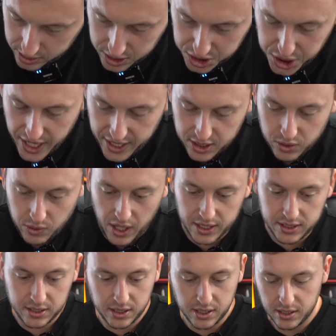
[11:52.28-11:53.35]
Check
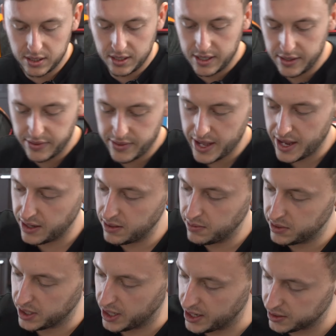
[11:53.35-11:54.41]
twice and then
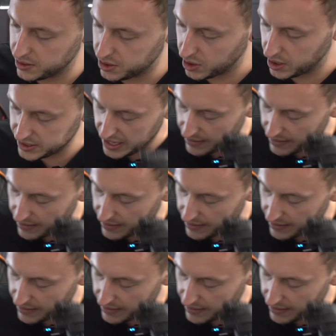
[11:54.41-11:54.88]
tighten. So let's